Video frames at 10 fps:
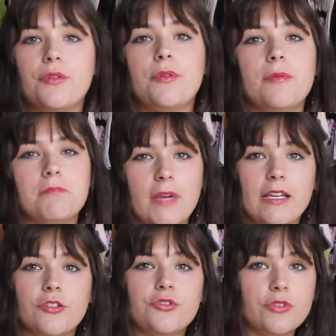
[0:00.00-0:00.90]
through
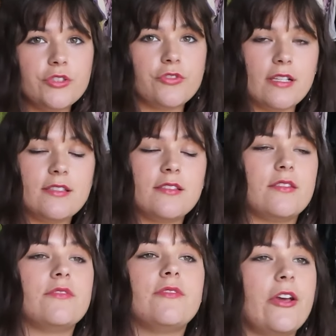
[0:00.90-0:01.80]
my short dresses
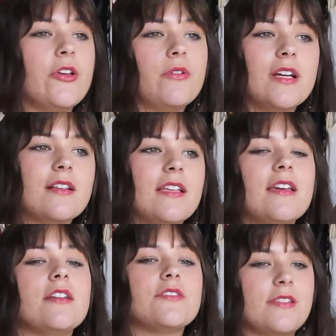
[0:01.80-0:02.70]
very
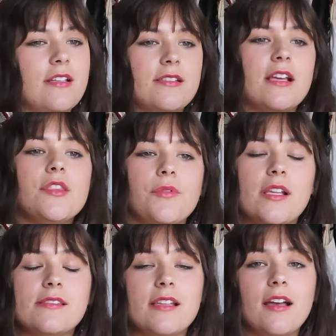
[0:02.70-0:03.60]
quickly and just set aside the
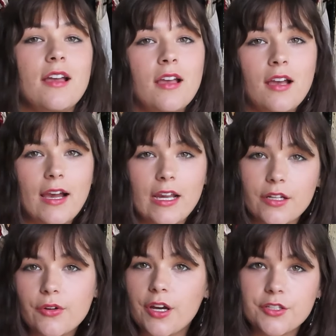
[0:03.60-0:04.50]
ones that I
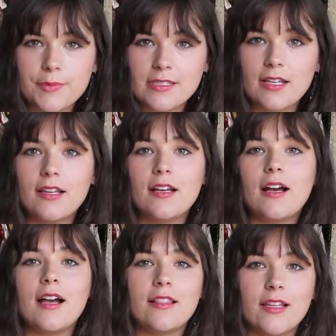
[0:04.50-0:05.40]
know 100%
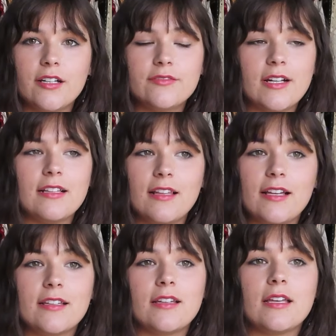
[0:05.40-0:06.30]
I love, I
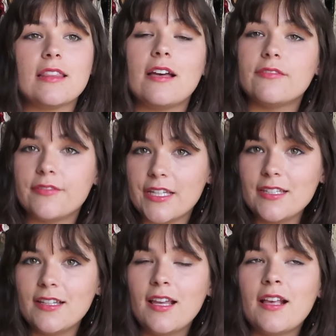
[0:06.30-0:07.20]
like, and that
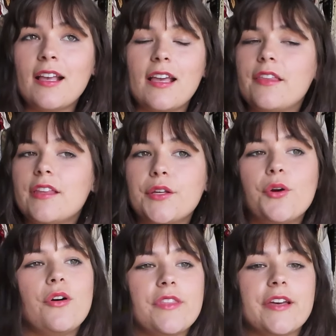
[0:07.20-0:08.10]
fit. And then
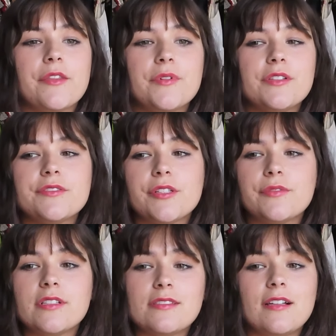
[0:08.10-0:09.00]
all the other ones are
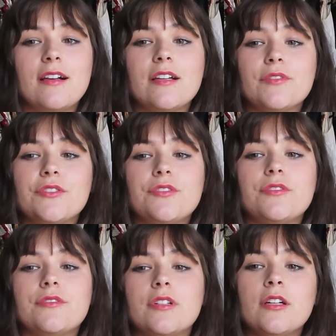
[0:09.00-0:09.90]
ones that I want
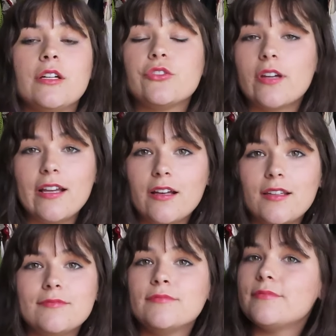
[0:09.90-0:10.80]
to try
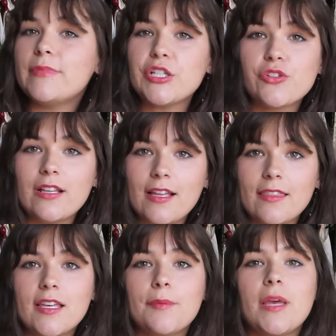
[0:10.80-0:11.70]
on, make sure I
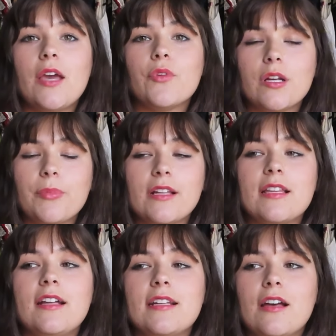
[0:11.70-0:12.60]
like them, and we're gonna break
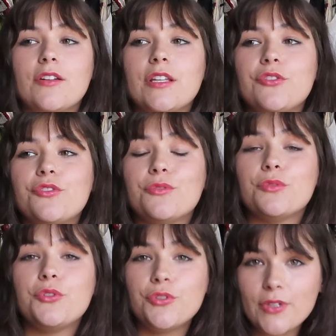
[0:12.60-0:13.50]
that down
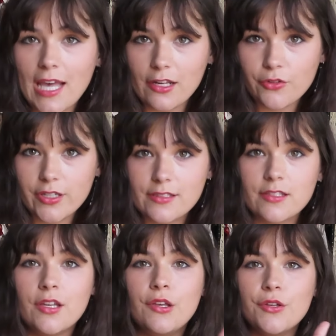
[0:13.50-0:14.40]
into two
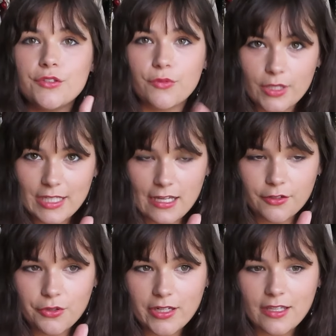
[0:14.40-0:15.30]
categories. So one
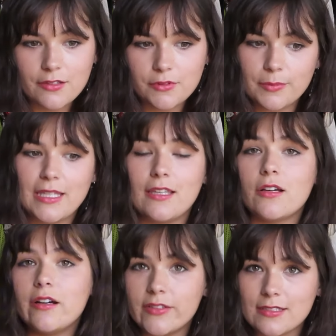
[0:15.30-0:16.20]
category will be
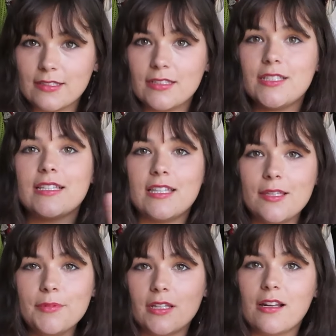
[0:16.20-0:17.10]
obviously to
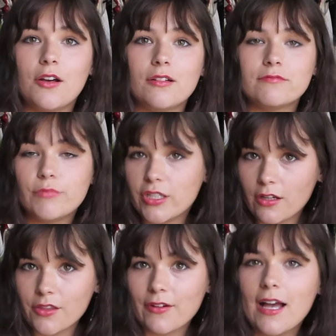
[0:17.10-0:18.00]
keep, and I'll put it
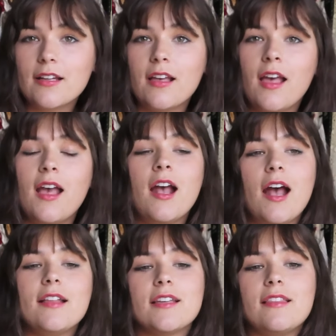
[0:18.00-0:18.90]
on the rack,
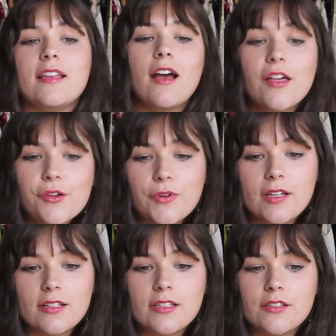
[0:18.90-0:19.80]
and then the other
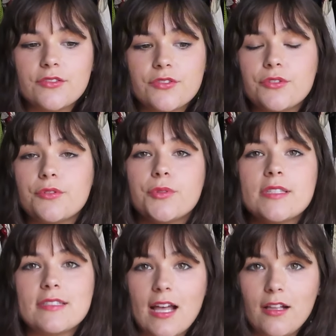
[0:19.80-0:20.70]
one is to
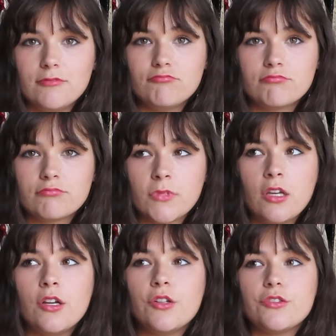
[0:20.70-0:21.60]
sell.
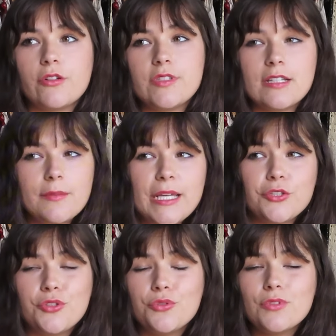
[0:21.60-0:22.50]
So I was gonna
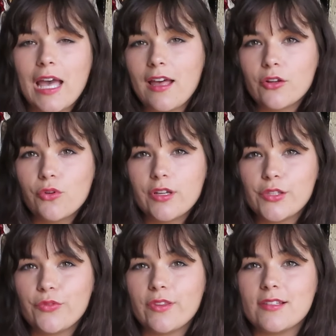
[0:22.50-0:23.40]
make two
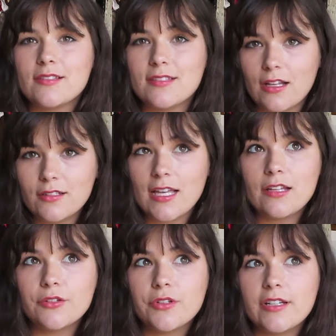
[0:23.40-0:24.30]
categories for the sell
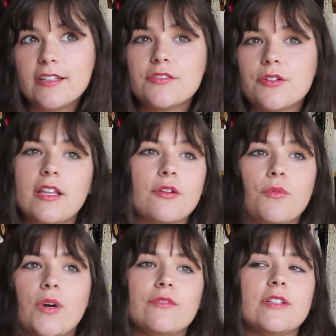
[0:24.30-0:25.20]
category, so
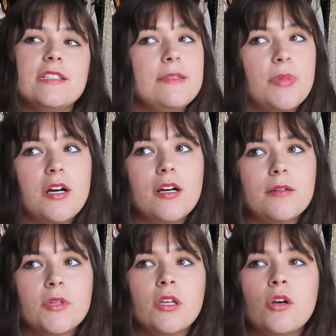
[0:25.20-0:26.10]
like one for
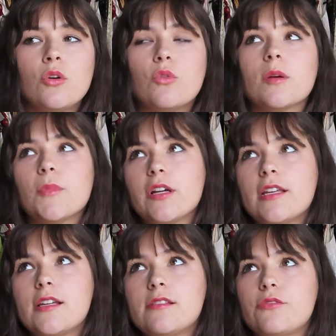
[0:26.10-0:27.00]
Depop or
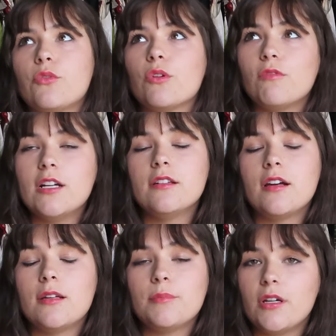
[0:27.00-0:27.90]
markets or
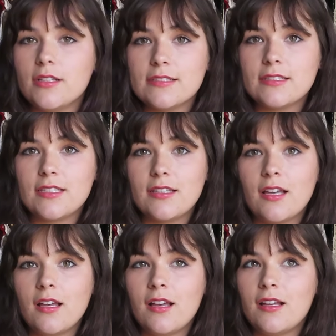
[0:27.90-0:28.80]
whatnot, but
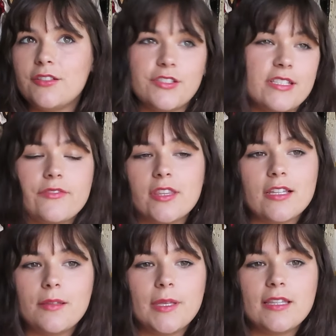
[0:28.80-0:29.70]
honestly, just even
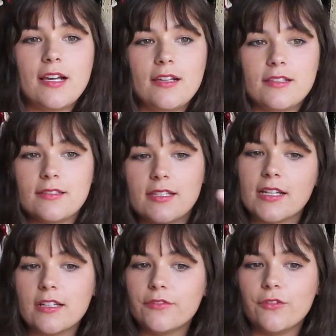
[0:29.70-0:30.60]
thinking about that is like
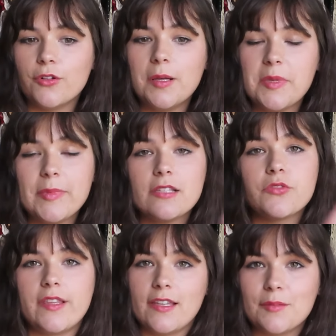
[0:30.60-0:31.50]
kind of overwhelming me.
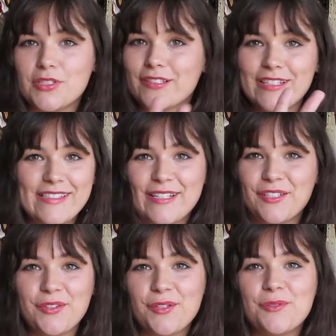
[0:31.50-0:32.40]
So I think I'm just gonna
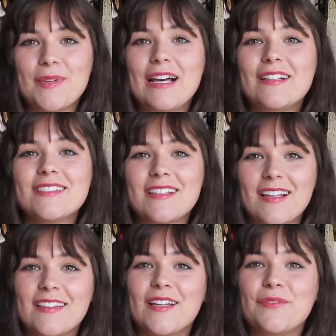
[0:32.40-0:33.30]
stick to the two files
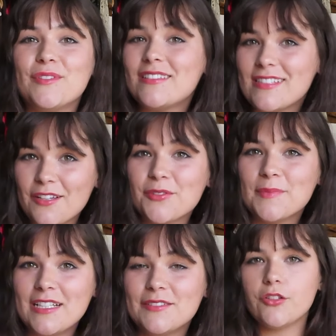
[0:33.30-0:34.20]
and then we'll decide
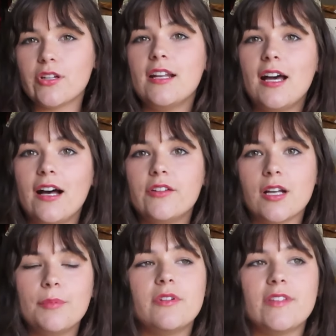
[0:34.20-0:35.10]
from there. I'll try to have a
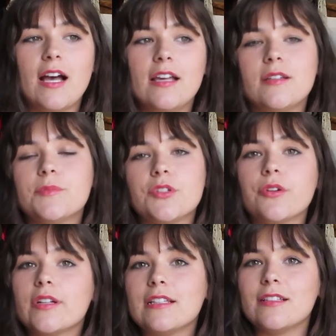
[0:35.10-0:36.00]
couple of the items
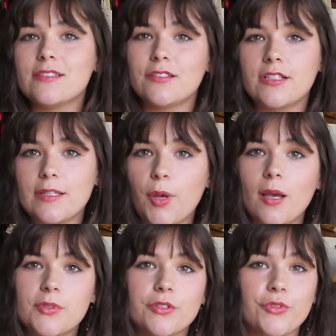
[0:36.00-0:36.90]
already listed on
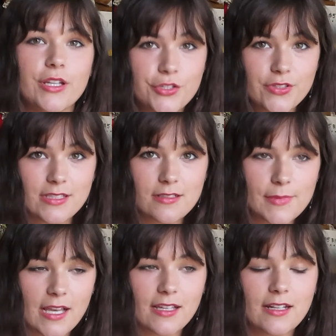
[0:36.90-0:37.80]
Depop, so if you're interested in
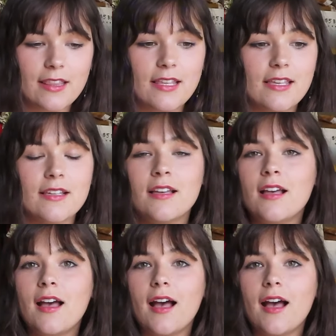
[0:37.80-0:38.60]
buying anything,